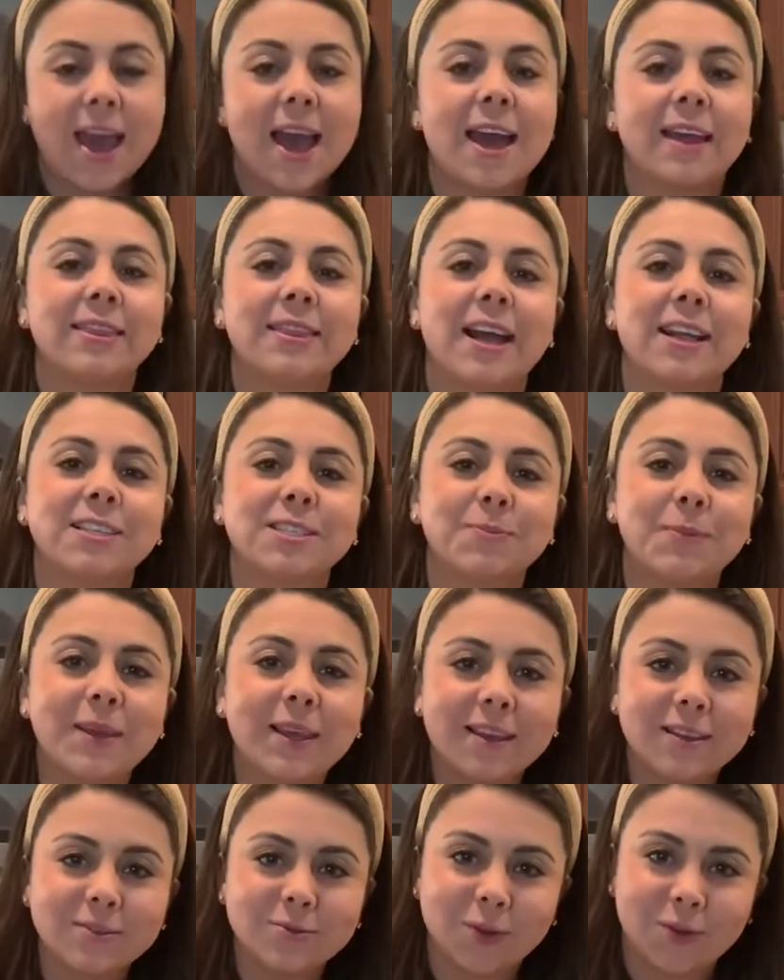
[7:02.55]
And that's
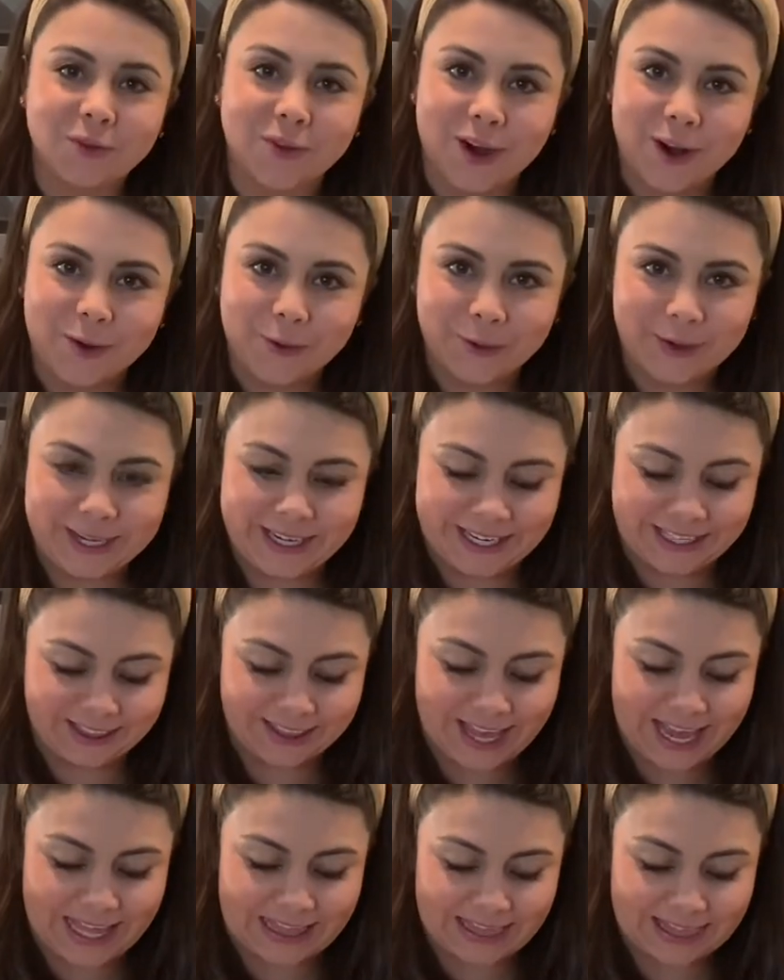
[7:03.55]
because we've already
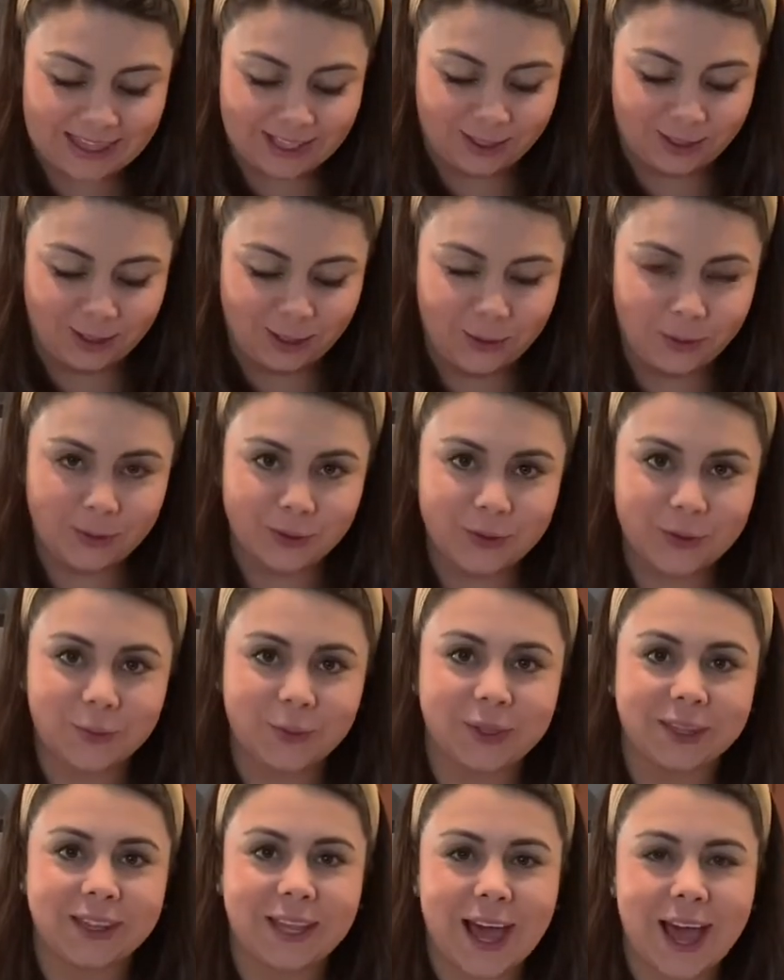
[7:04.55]
let the gluten
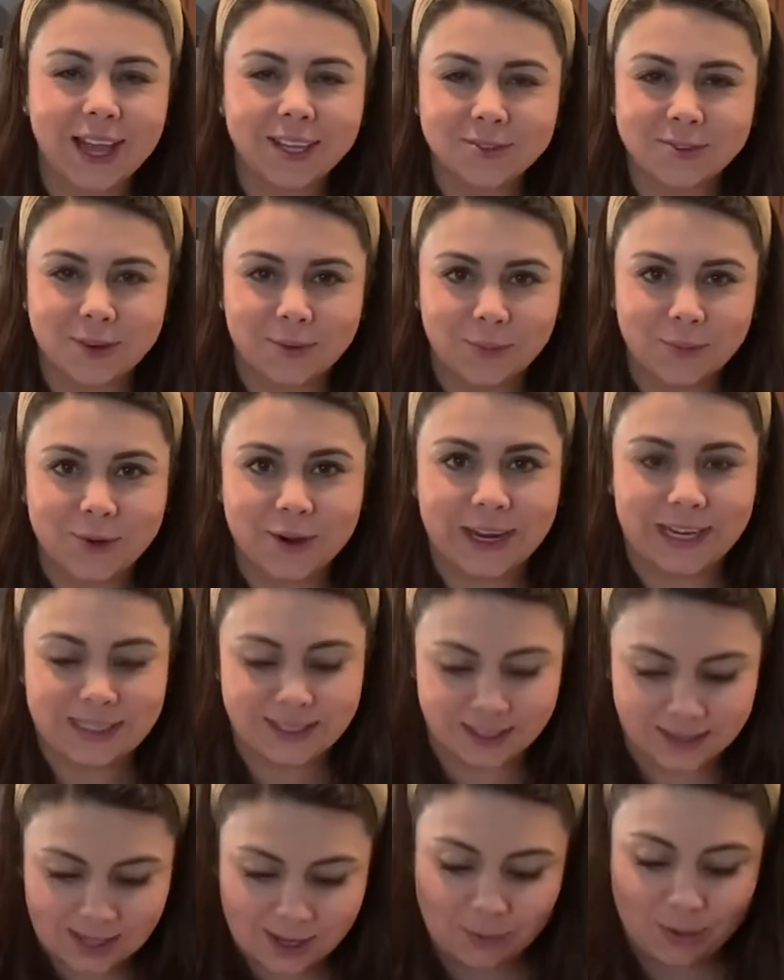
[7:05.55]
relax. Remember I
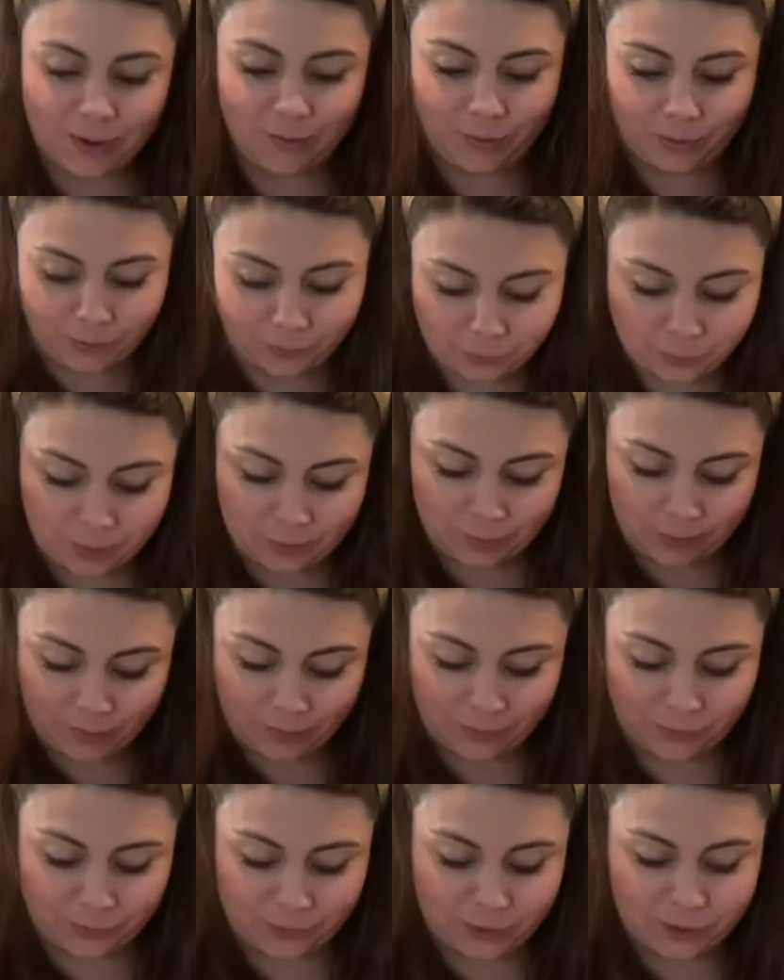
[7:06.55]
said that when we
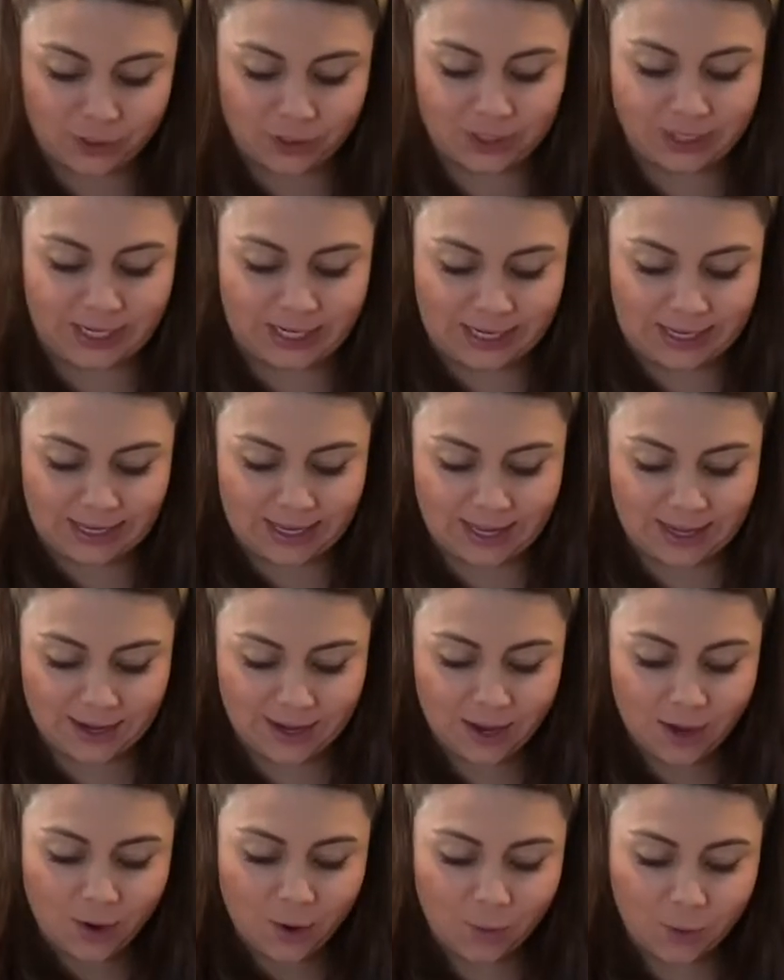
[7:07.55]
were first kneading it,
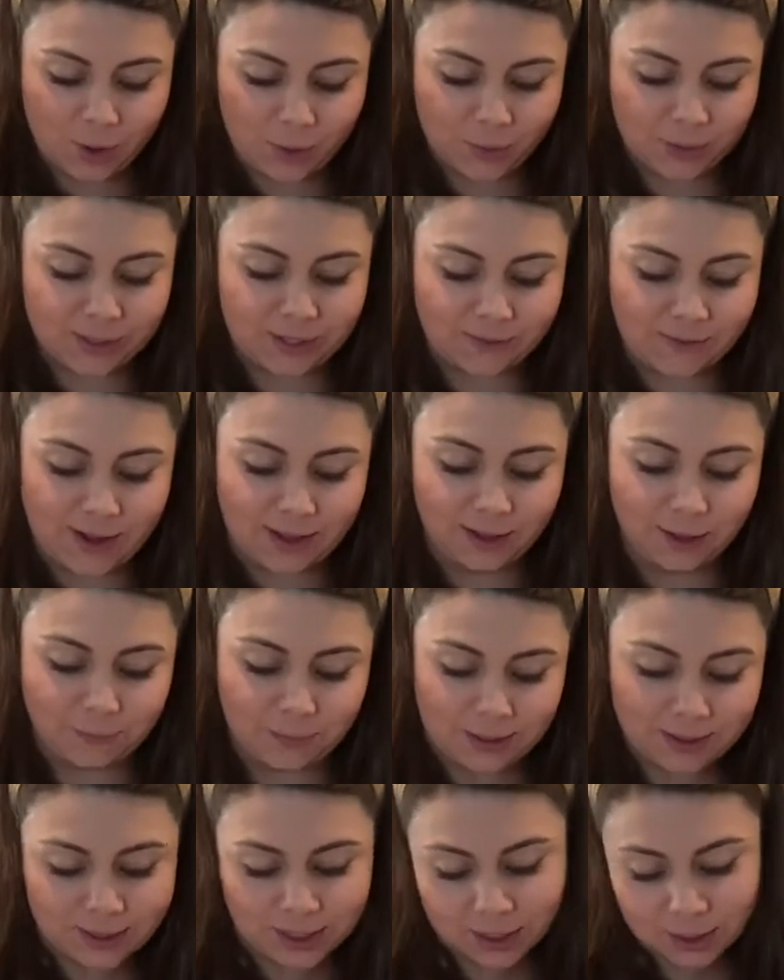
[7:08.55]
we were
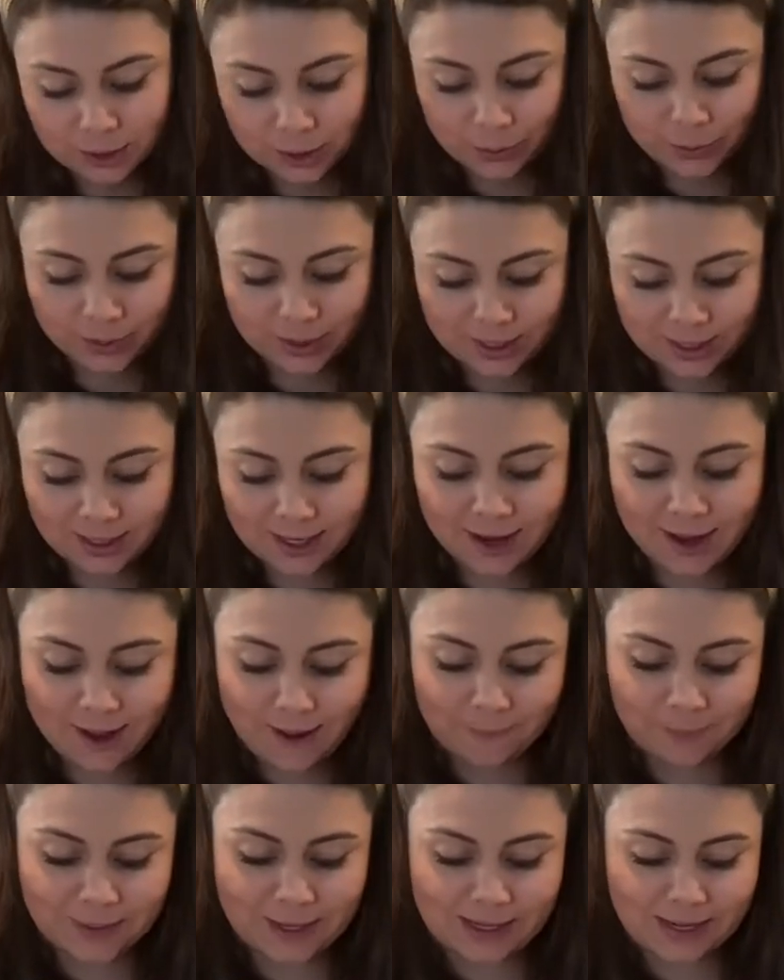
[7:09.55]
developing the gluten.
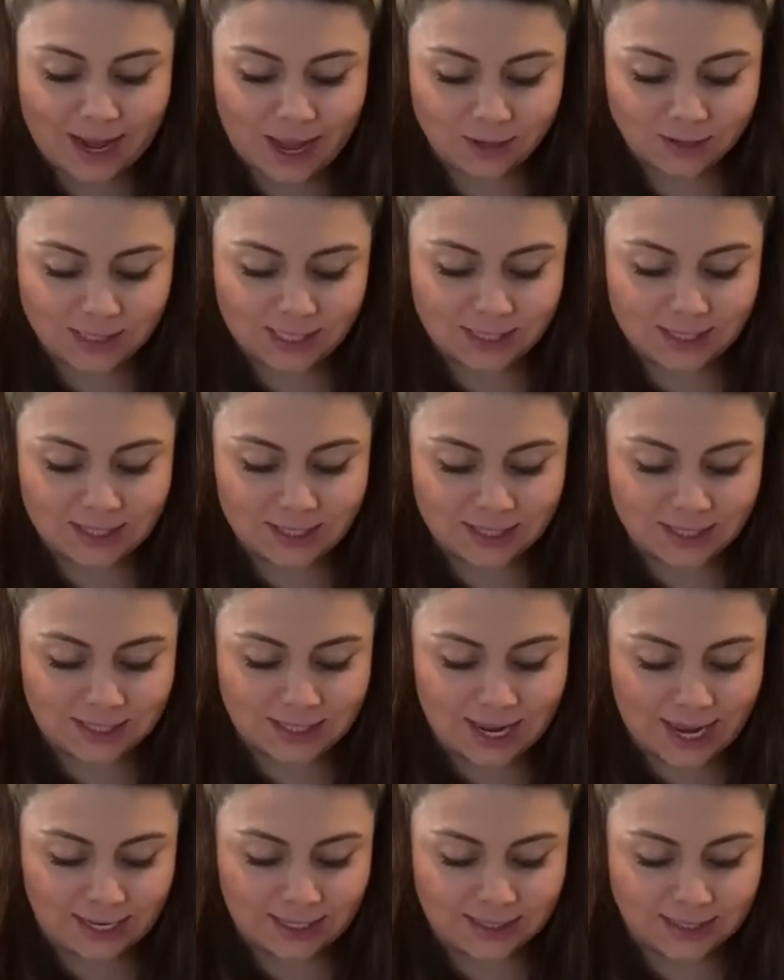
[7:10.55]
And now since it's
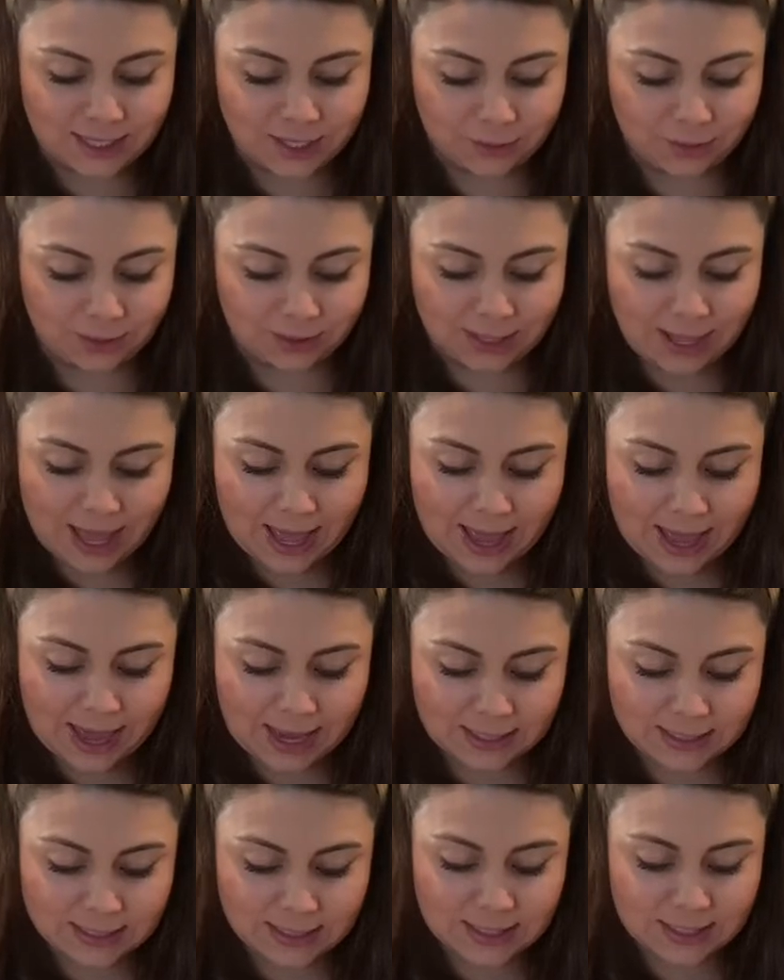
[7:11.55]
nice and
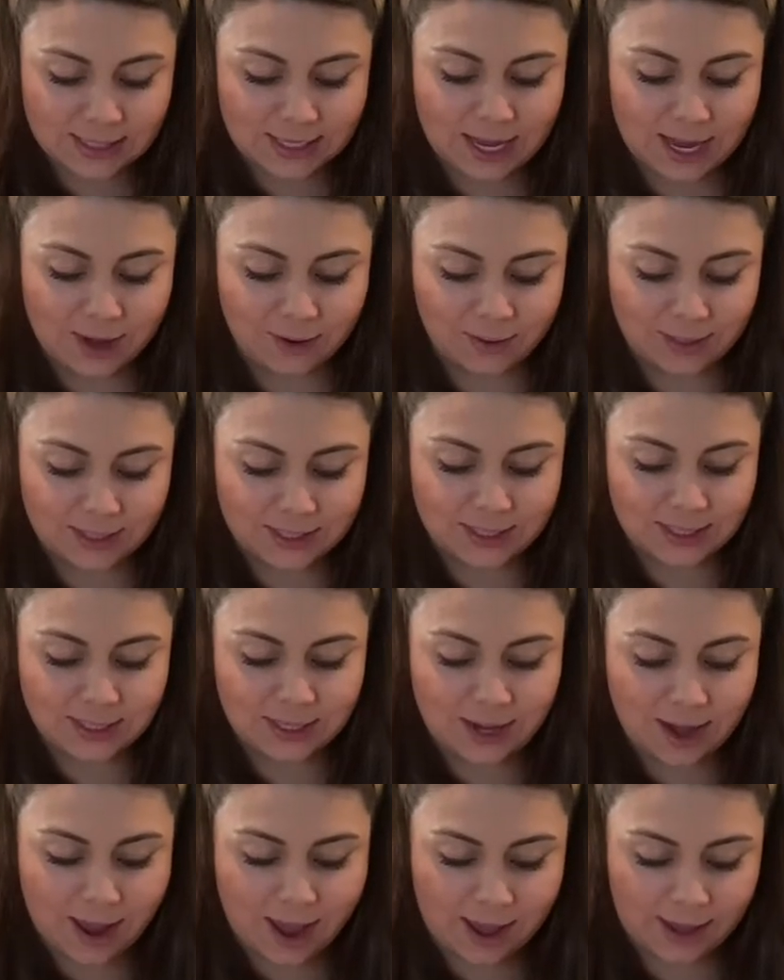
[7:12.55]
relaxed, see how it's
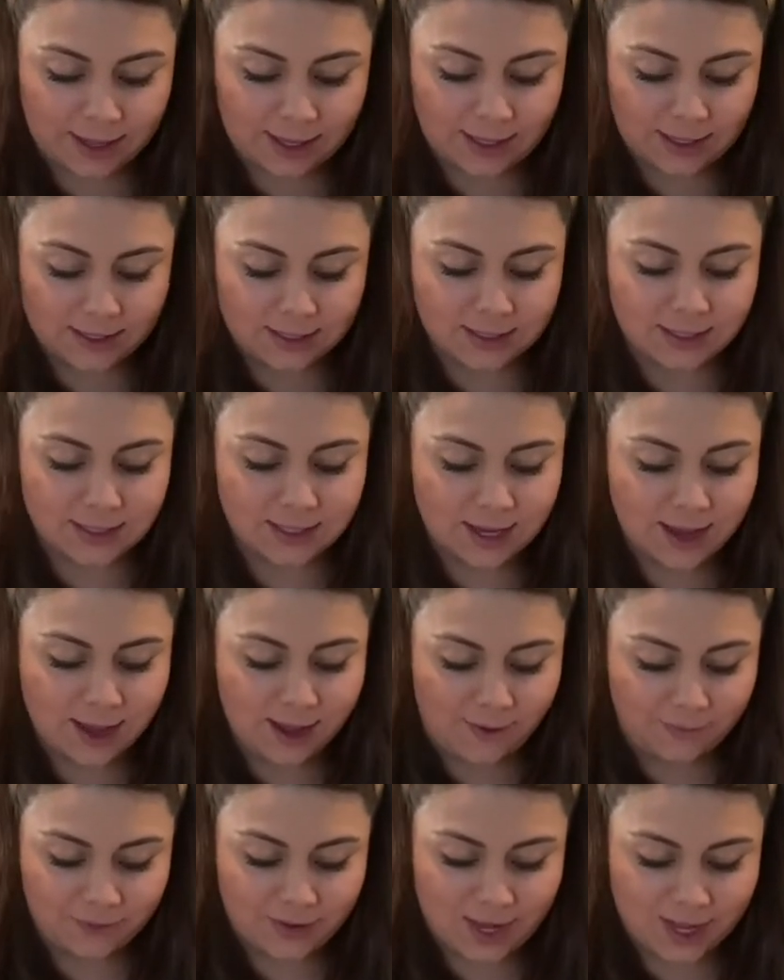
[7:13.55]
nice
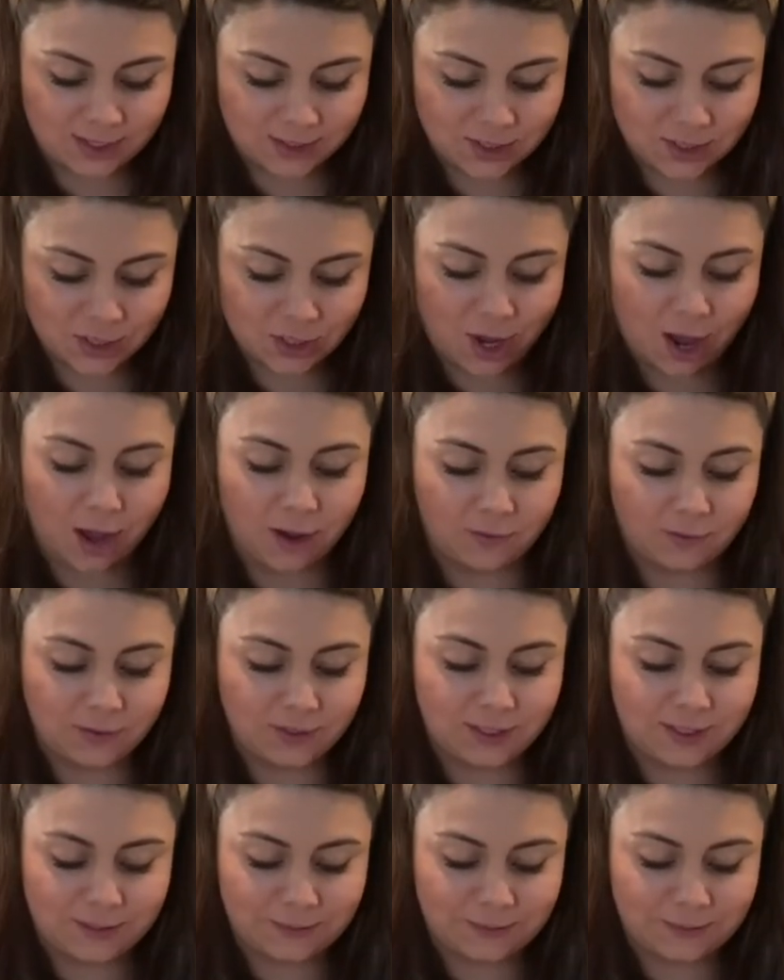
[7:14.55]
and soft.